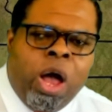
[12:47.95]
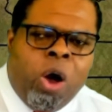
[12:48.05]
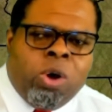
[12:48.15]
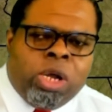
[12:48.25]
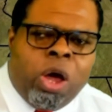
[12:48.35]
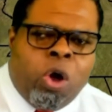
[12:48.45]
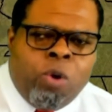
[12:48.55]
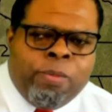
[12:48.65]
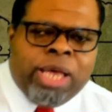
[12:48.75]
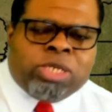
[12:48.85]

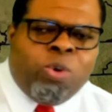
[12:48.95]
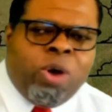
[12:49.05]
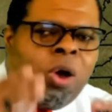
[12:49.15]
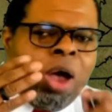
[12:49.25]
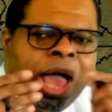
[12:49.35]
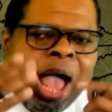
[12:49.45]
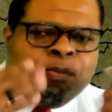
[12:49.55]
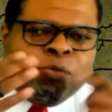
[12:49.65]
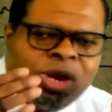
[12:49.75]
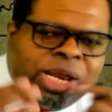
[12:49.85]
Oklahoma as well.
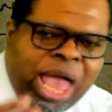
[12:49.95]
I'm really